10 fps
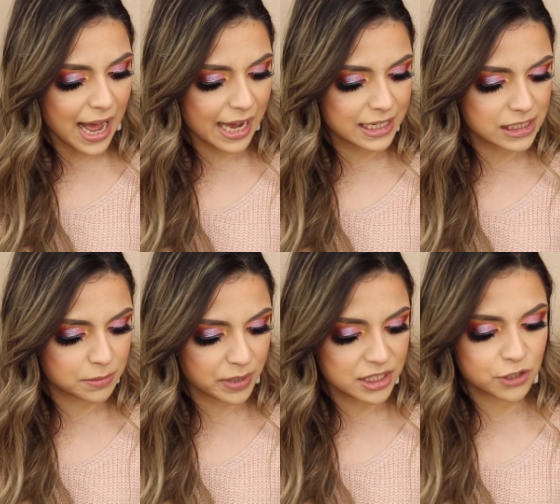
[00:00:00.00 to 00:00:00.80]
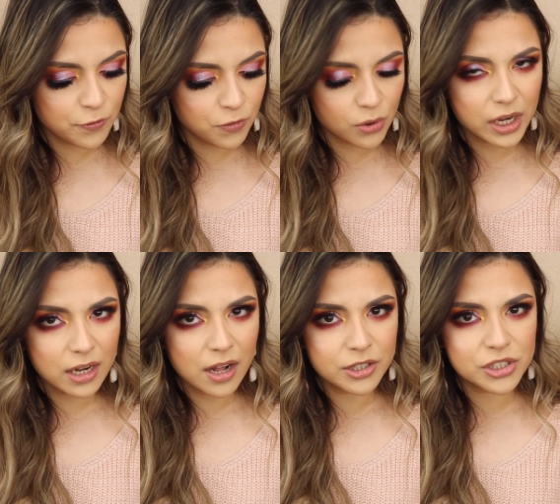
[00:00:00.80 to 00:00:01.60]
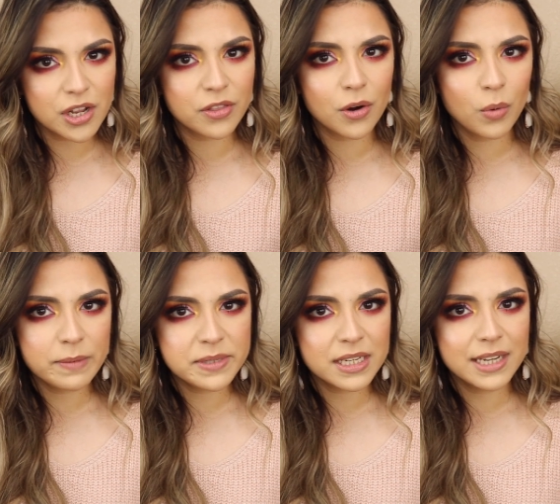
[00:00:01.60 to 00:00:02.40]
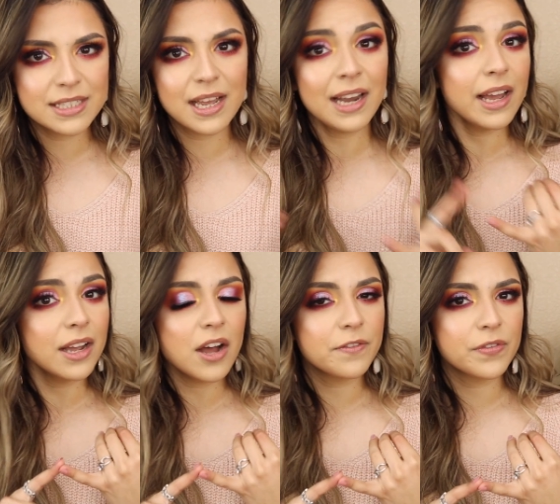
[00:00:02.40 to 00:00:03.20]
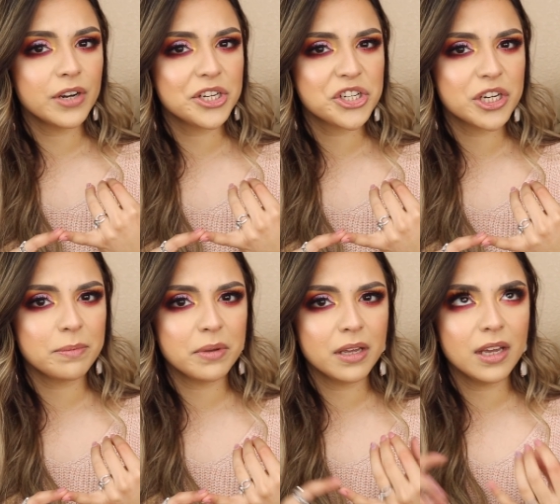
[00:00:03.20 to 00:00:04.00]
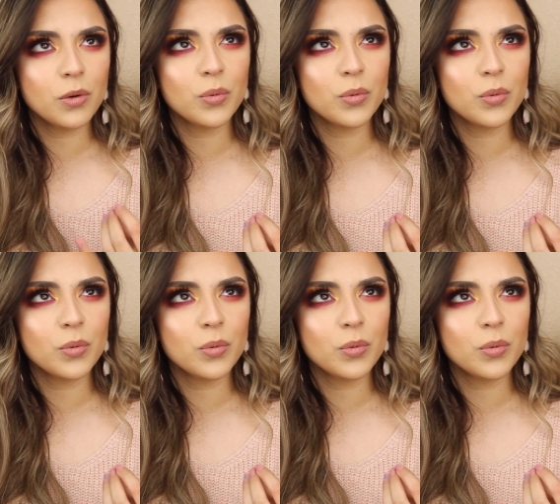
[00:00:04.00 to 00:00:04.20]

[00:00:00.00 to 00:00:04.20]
I spent 40 $40 on their website and I got free shipping,